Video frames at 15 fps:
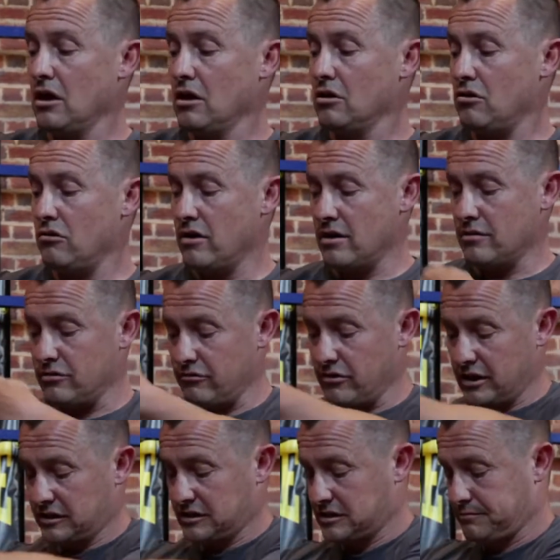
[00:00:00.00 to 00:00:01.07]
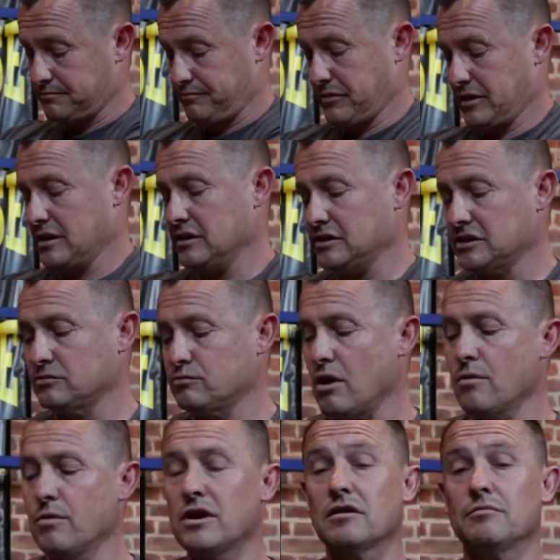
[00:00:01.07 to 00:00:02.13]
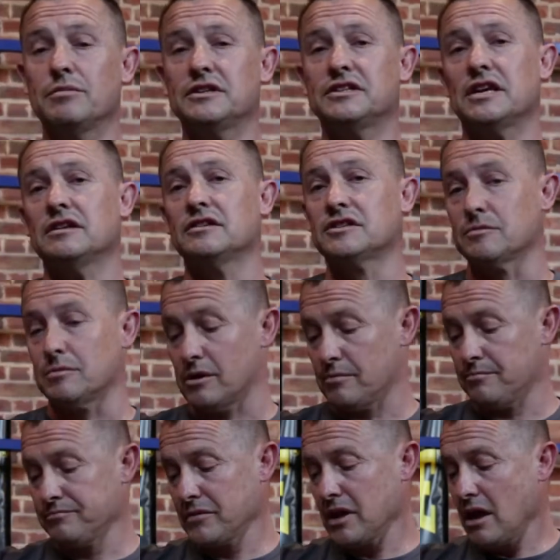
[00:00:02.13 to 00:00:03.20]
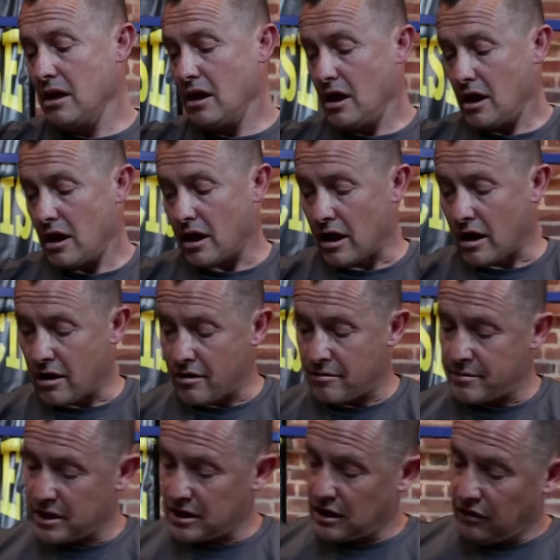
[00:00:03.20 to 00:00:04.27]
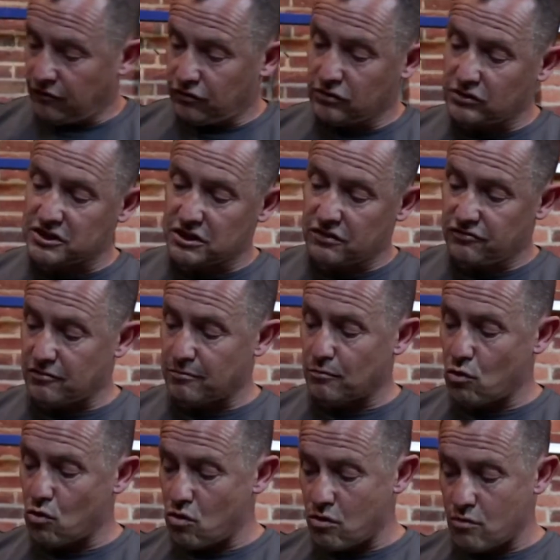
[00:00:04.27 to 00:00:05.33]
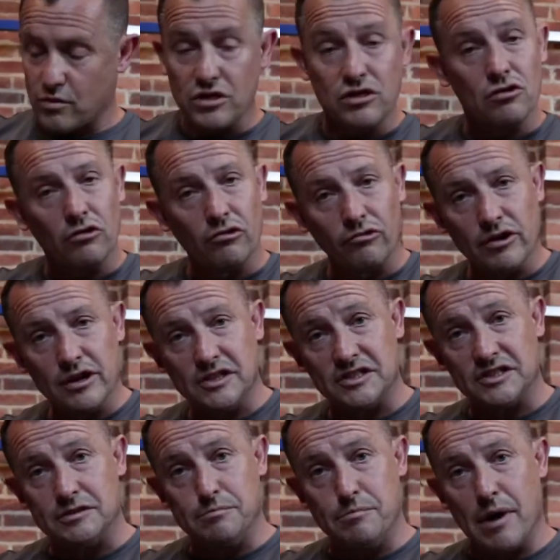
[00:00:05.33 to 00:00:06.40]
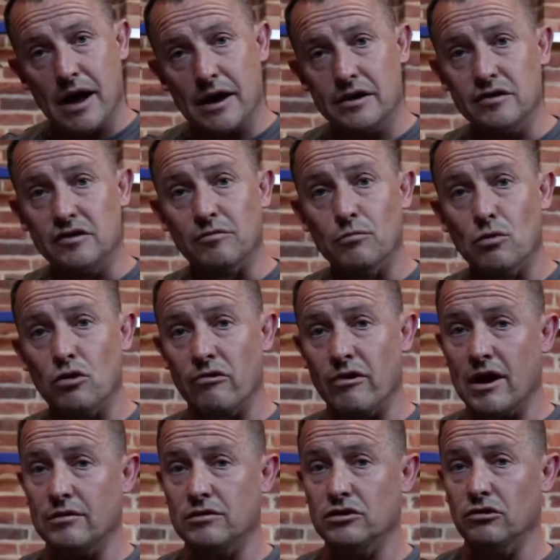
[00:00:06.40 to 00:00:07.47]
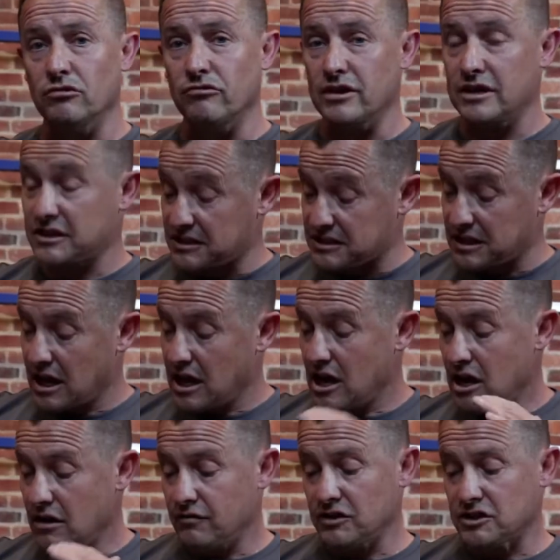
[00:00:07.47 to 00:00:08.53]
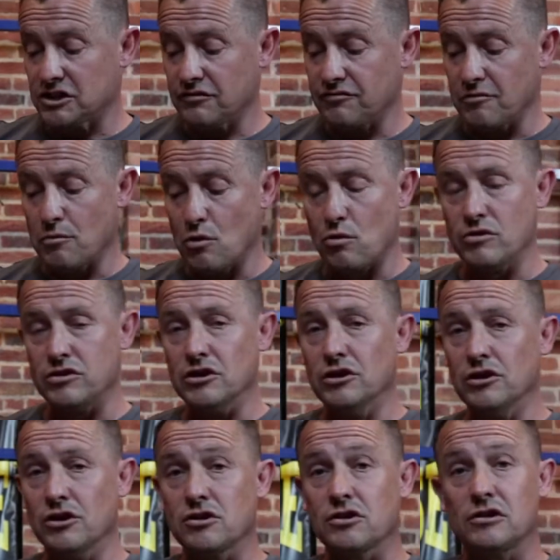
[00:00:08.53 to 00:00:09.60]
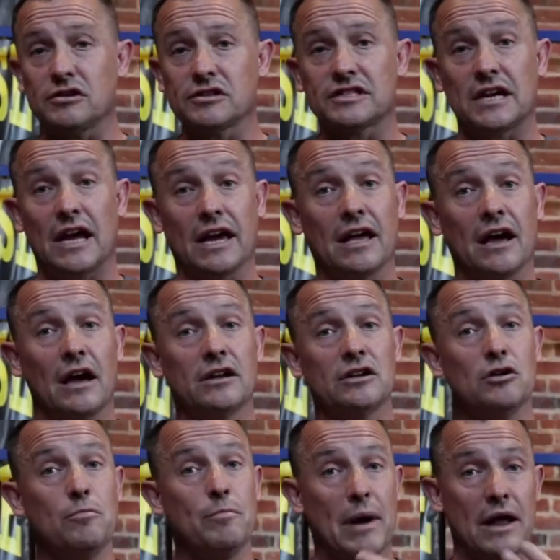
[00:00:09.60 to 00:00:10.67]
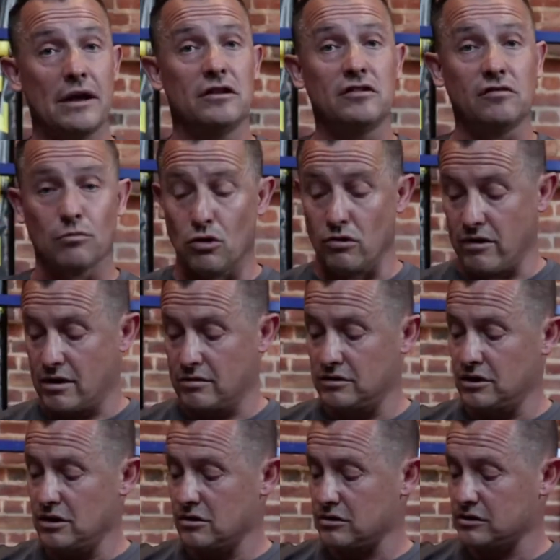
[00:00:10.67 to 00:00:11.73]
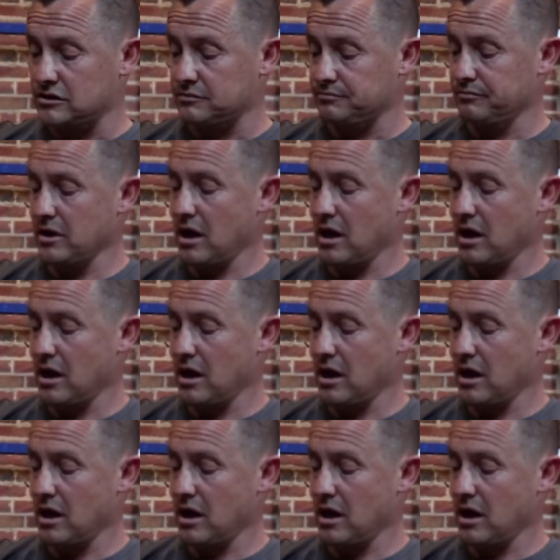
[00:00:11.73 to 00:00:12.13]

Go around the wrist, this is where we can be sensible. If you suffer more with your wrist, bandage more around your wrist. If you suffer more with your knuckles, like I do, bandage more around your knuckles.